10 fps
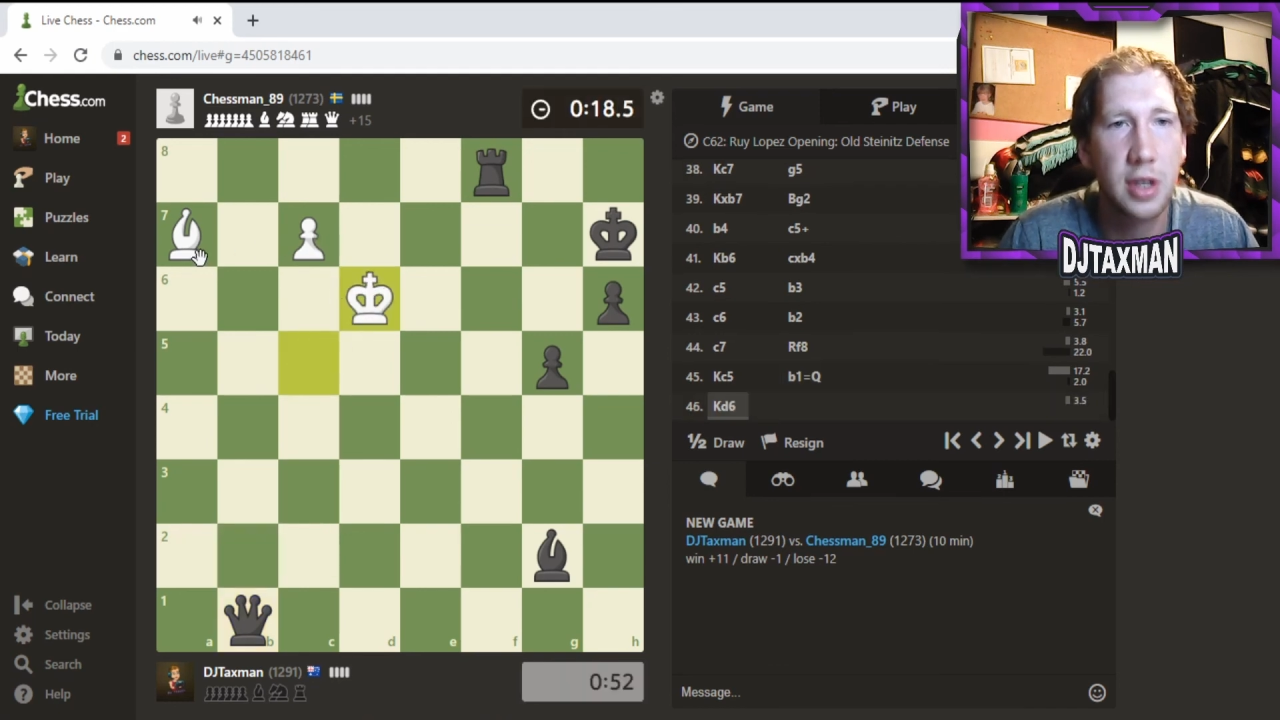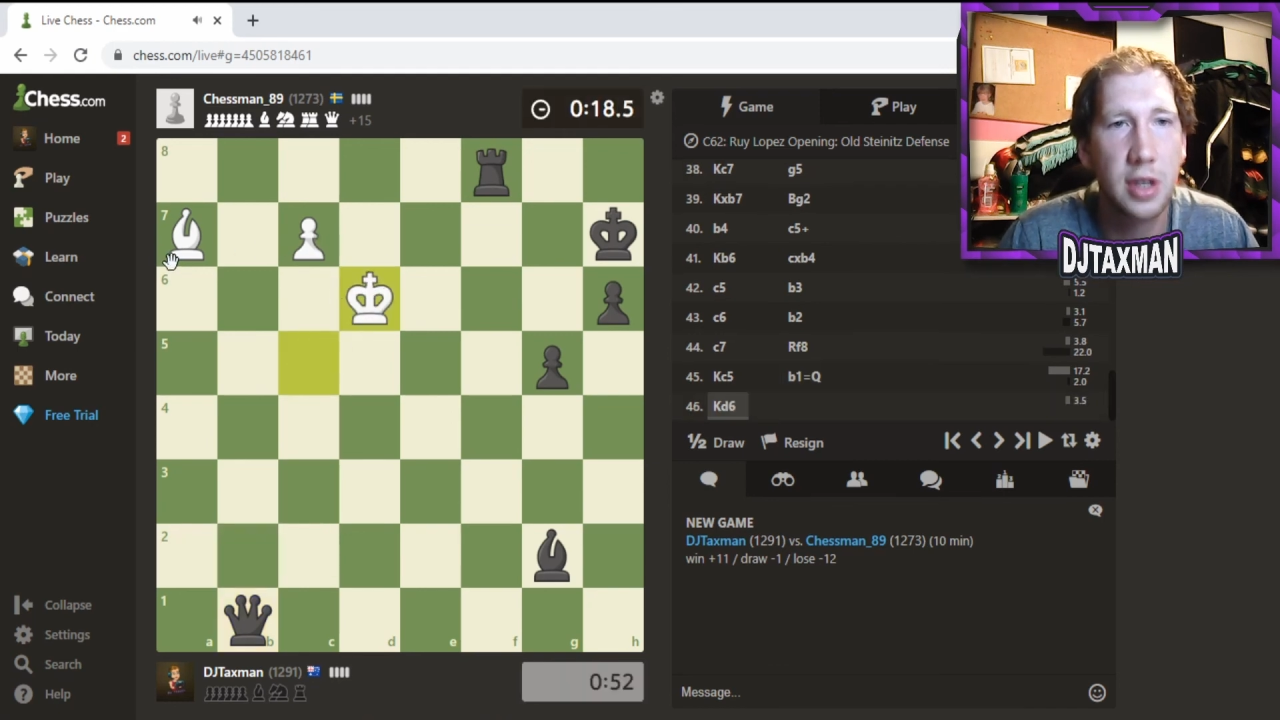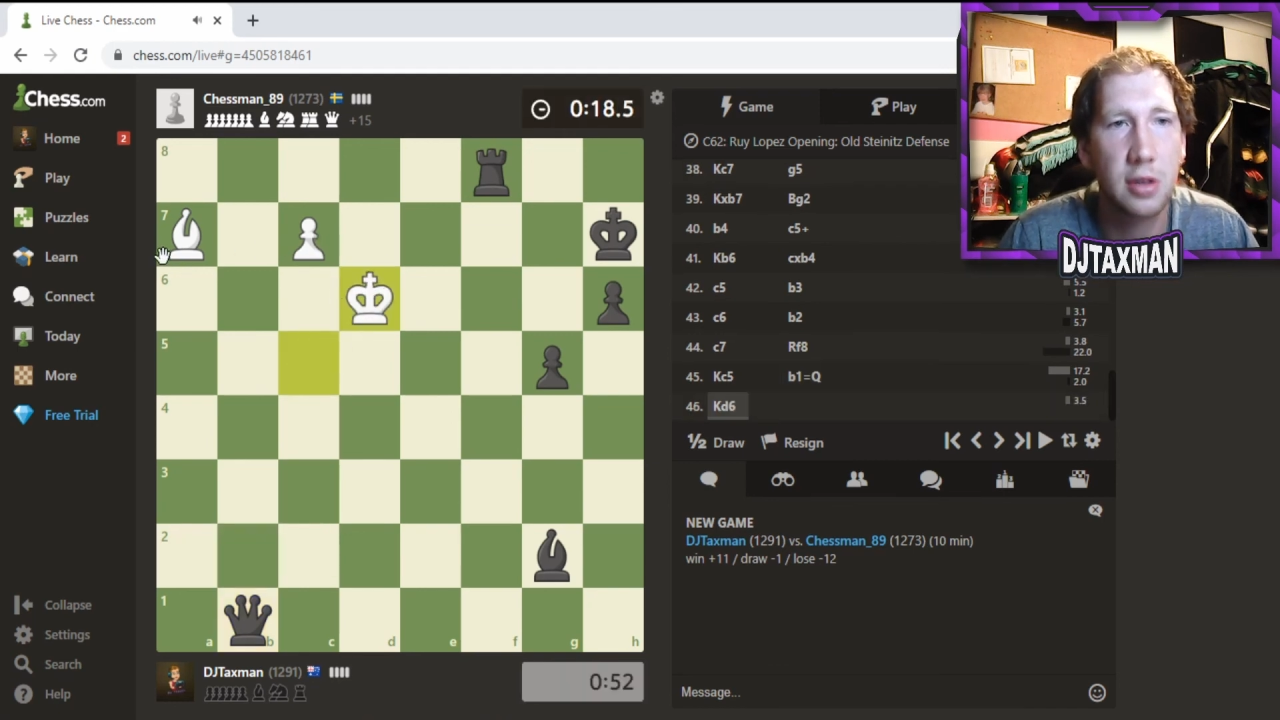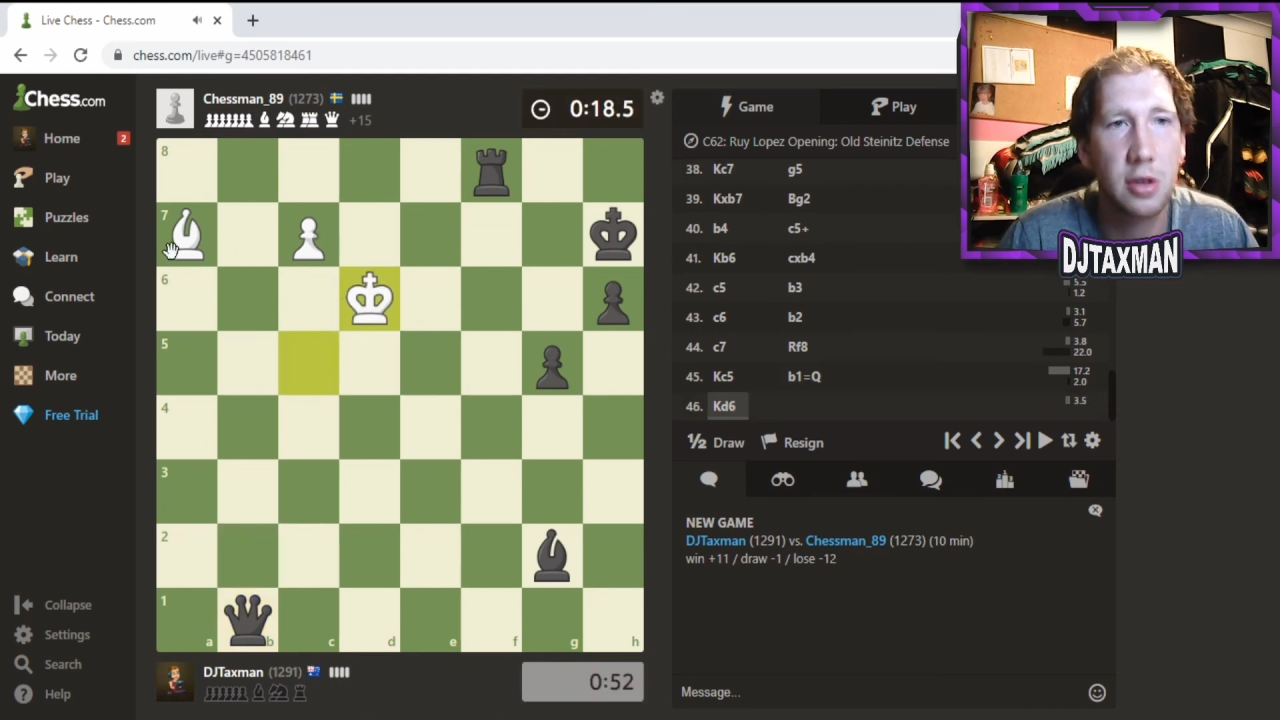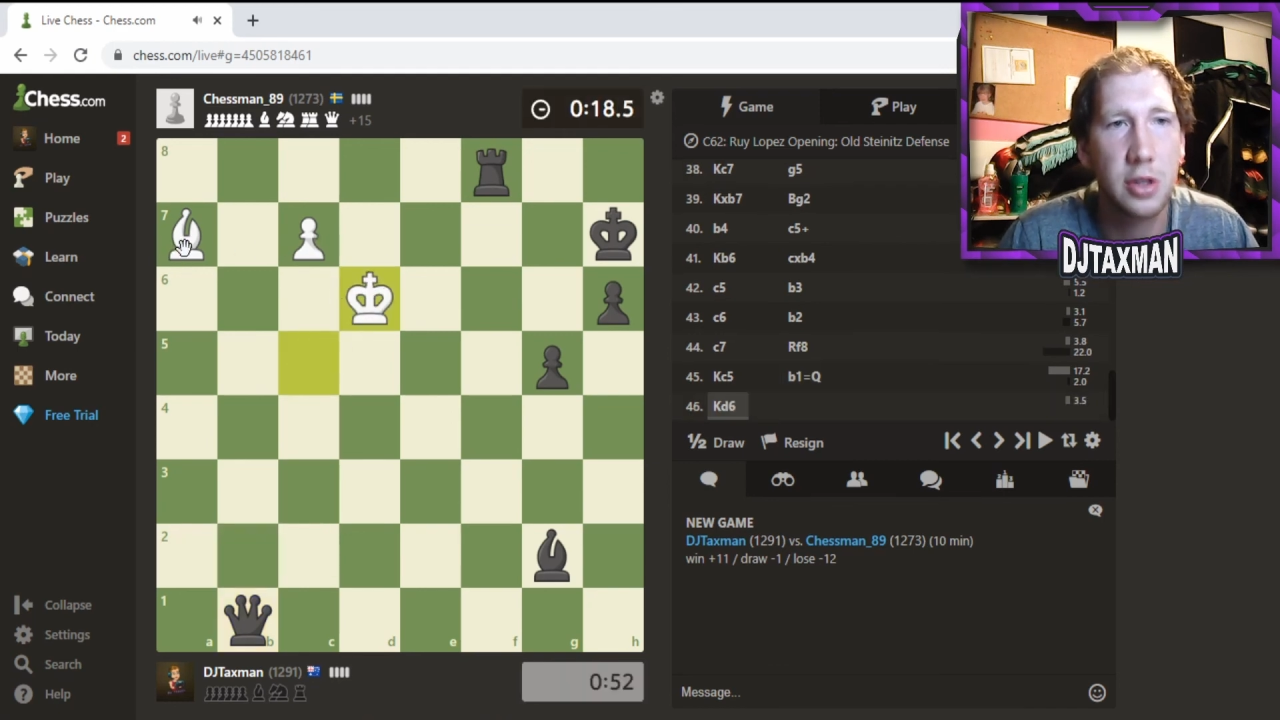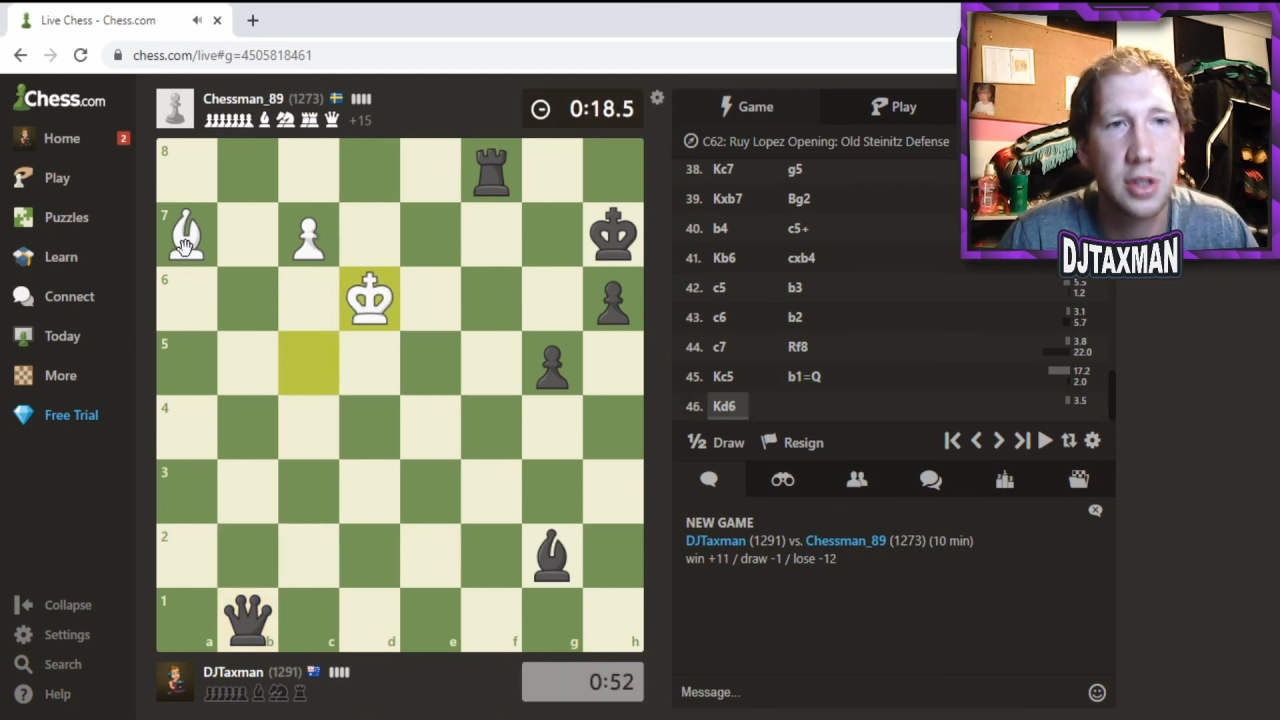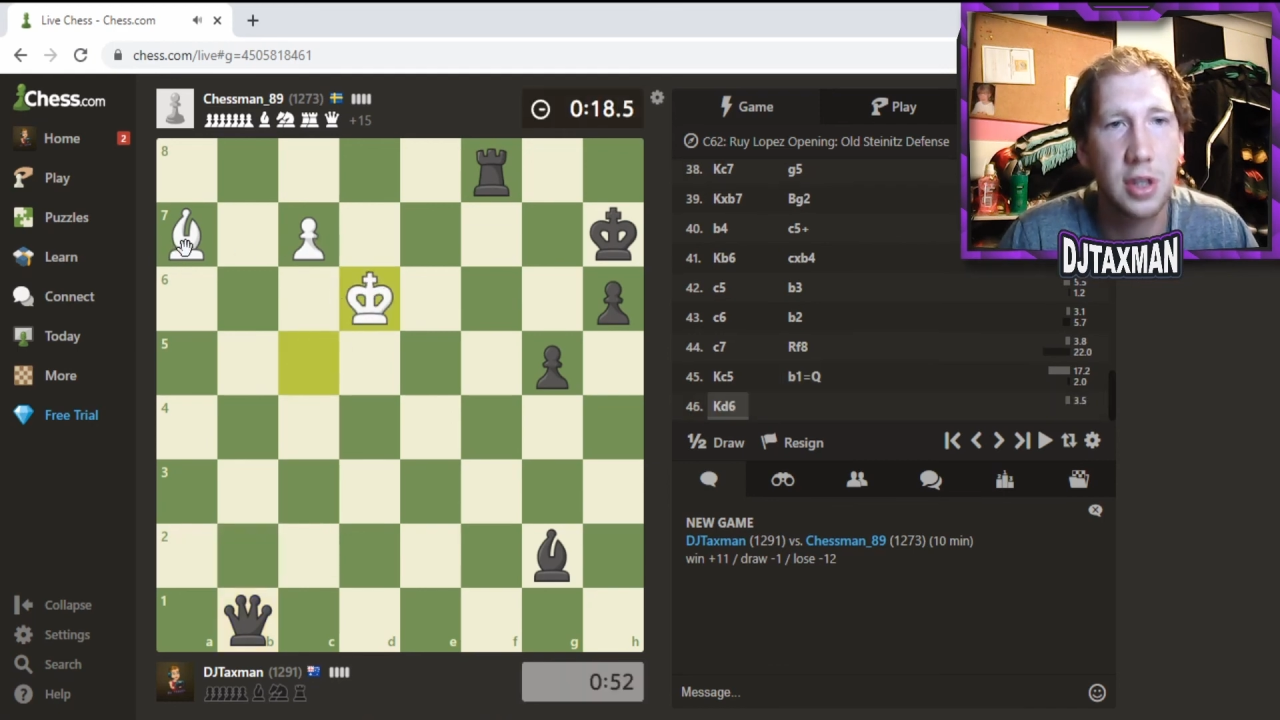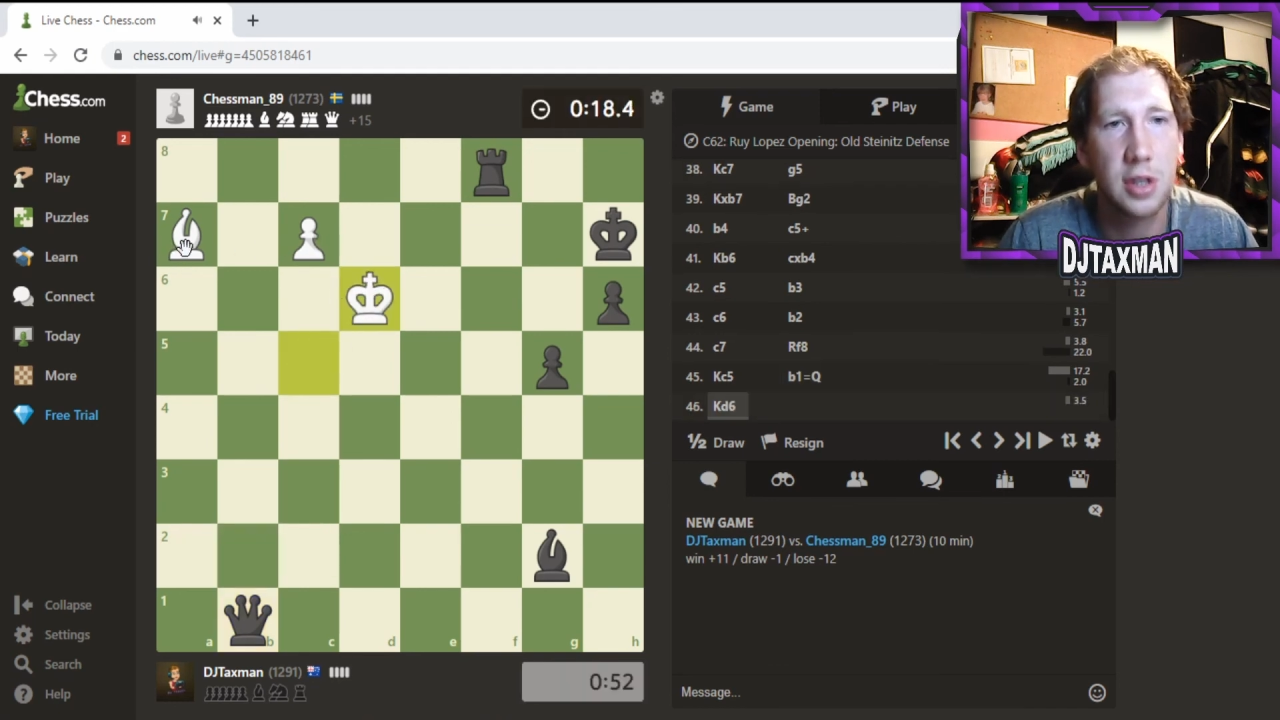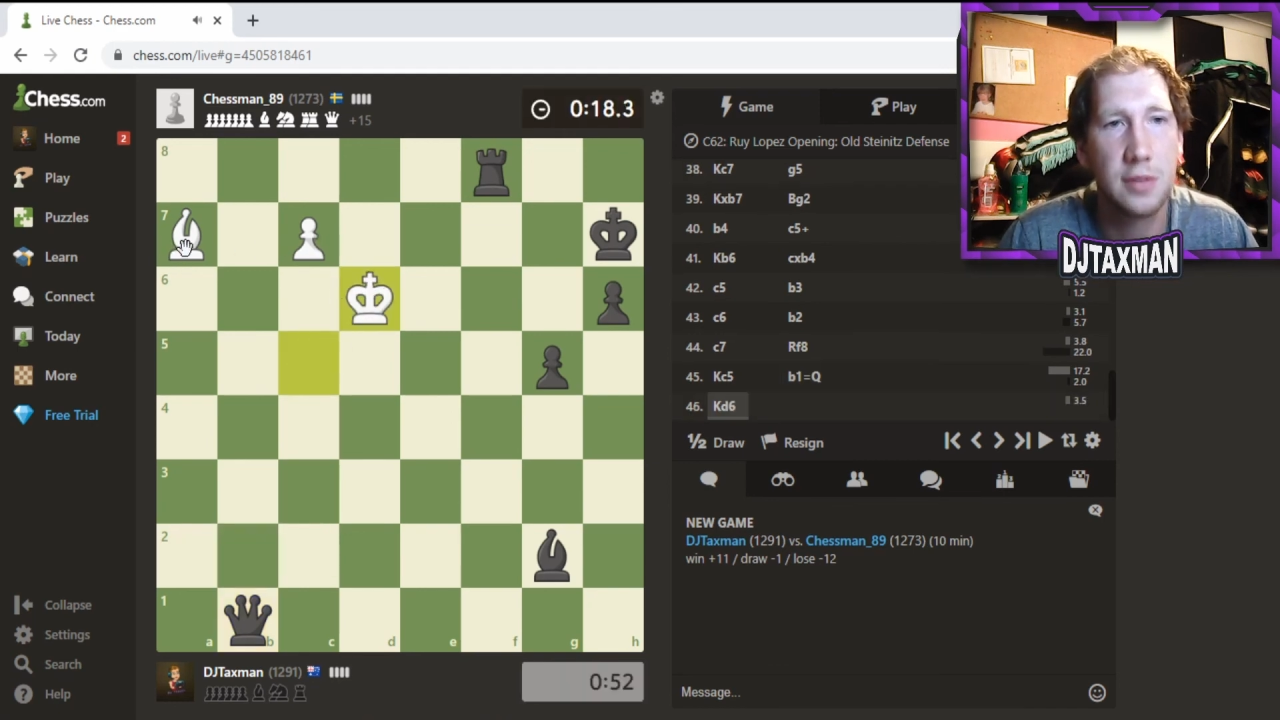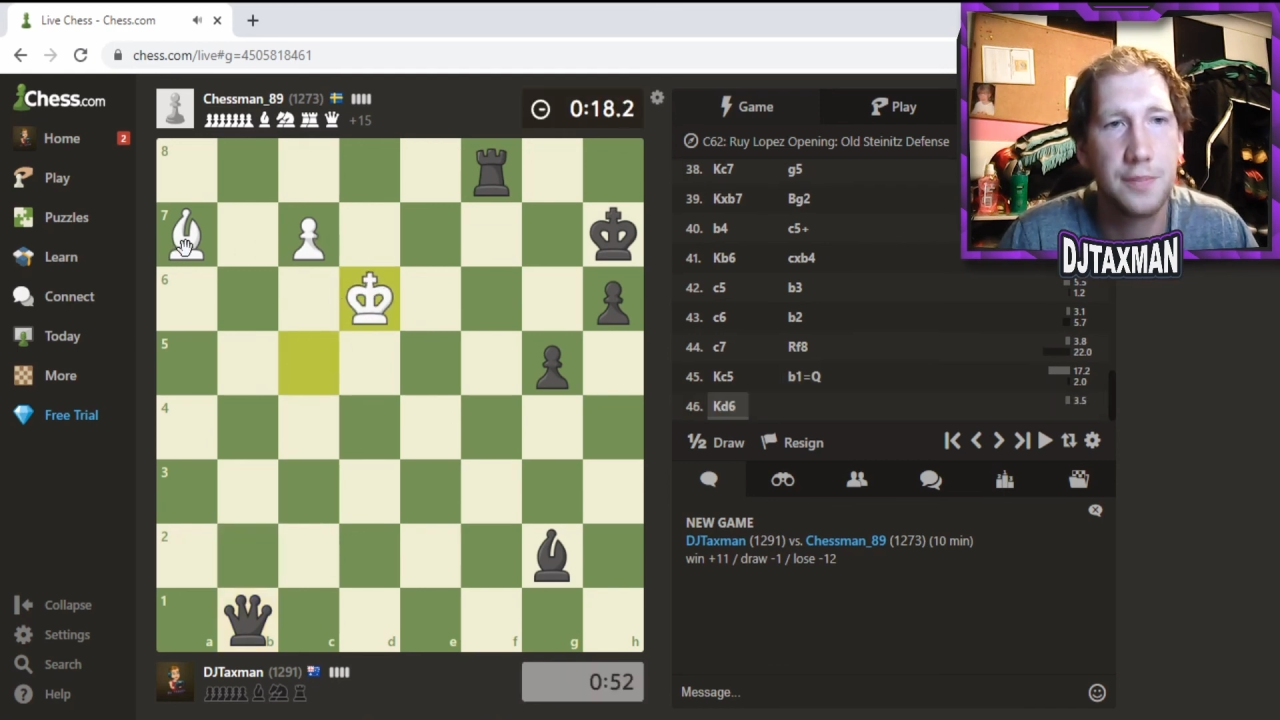across again.